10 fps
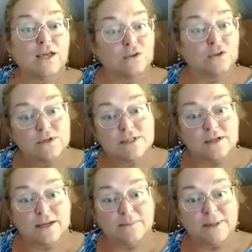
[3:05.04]
in your
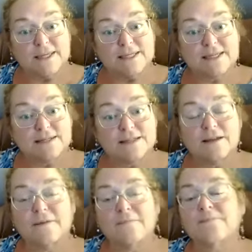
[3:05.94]
sign, Pisces.
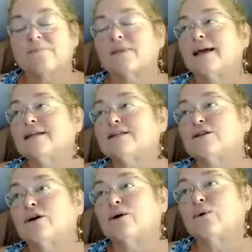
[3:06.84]
And
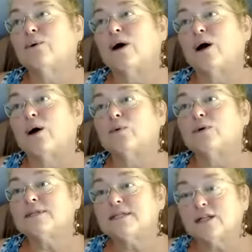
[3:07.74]
so
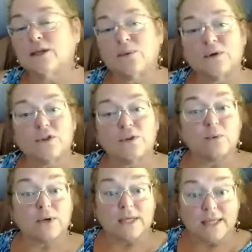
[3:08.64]
we're dealing with the
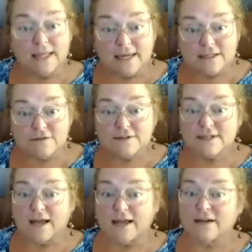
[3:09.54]
more collective
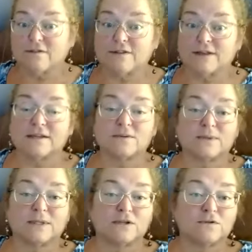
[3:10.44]
side of things
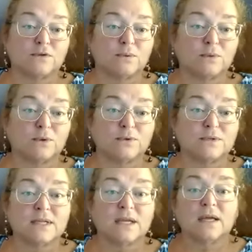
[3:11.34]
with these full
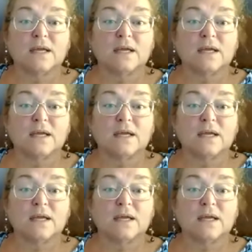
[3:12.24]
moons.